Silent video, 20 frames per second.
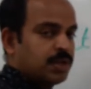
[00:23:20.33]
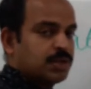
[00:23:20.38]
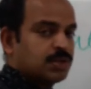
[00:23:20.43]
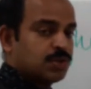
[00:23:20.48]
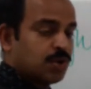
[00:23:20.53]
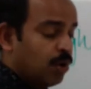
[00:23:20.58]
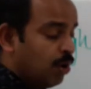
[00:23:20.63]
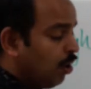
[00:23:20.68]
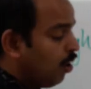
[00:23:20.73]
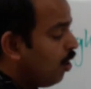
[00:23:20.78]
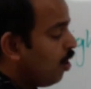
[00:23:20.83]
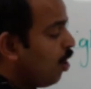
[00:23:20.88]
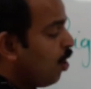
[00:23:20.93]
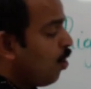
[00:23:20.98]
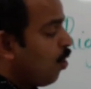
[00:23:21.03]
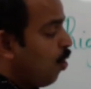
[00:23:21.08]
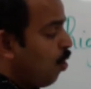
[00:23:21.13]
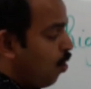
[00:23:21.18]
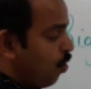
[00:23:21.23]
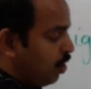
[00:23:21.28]

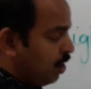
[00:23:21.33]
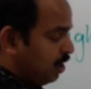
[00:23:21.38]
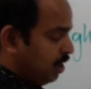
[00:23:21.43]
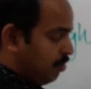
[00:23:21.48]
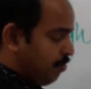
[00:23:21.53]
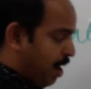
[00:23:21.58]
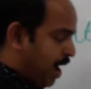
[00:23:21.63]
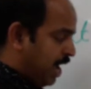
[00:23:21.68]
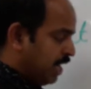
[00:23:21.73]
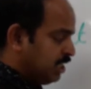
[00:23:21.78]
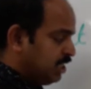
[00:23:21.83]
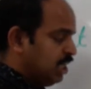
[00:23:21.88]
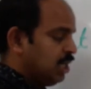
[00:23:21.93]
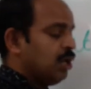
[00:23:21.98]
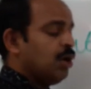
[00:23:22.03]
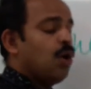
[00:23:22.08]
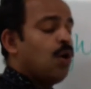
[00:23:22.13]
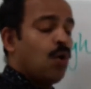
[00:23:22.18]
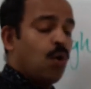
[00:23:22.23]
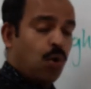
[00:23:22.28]
So
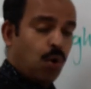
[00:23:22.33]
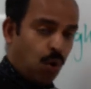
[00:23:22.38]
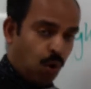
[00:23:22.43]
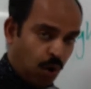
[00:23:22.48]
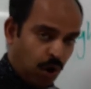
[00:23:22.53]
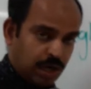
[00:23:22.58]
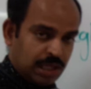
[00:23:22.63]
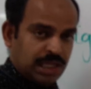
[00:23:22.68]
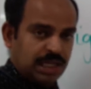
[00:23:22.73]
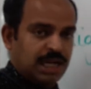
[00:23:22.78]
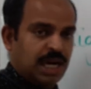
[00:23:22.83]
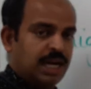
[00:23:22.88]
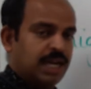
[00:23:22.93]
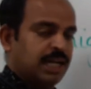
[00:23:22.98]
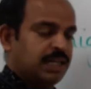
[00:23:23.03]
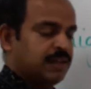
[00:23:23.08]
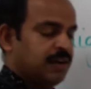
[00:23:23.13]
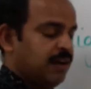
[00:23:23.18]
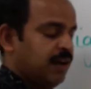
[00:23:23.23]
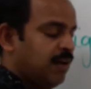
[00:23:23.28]
imagine hold the
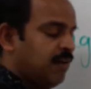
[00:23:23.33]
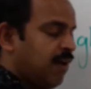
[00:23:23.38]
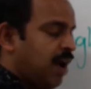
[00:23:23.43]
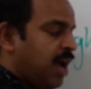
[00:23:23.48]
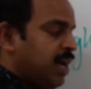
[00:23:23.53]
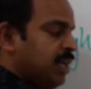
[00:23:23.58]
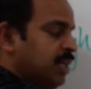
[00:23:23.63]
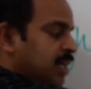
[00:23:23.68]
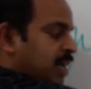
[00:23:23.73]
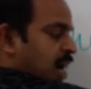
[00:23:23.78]
conductor in the right